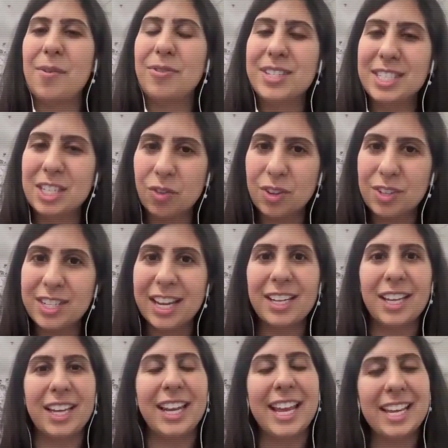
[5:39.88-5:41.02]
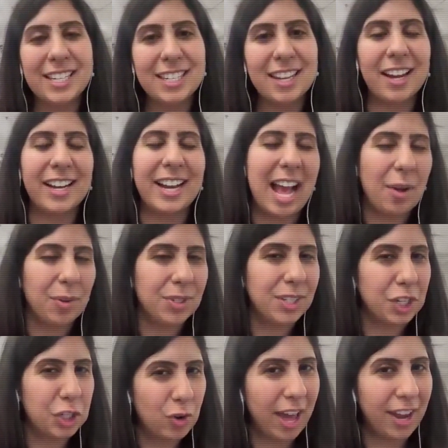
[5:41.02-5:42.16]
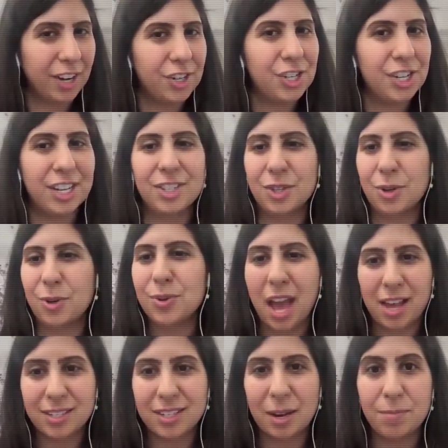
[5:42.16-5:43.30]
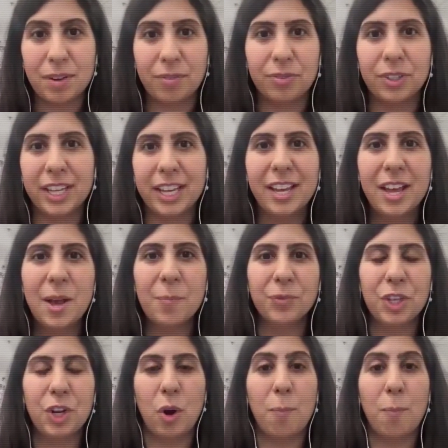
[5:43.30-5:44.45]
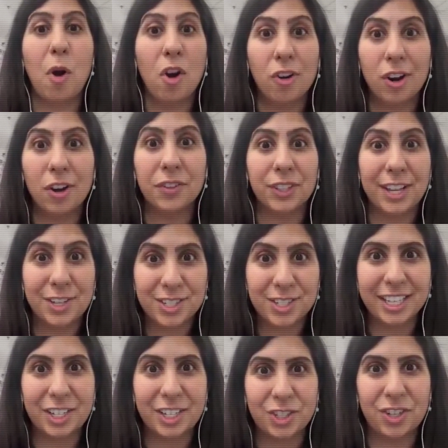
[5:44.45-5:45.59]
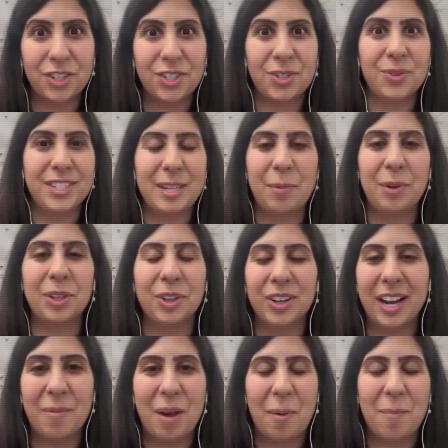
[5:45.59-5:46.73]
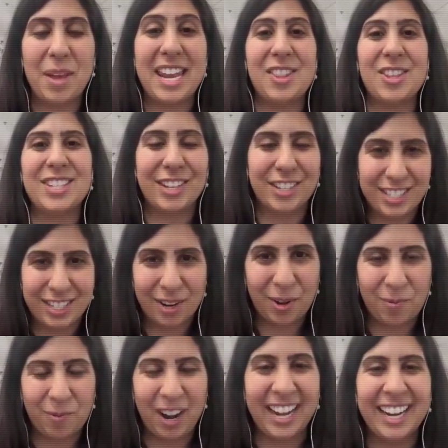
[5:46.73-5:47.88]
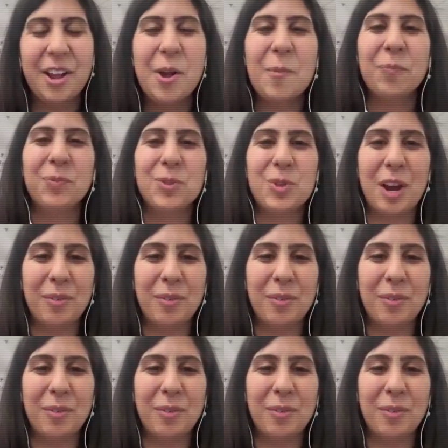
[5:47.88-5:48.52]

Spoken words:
facilitating an inside and outside strategy. So yes, I'm definitely, a part of the legislature. So to some degree, I'm in the system, right? So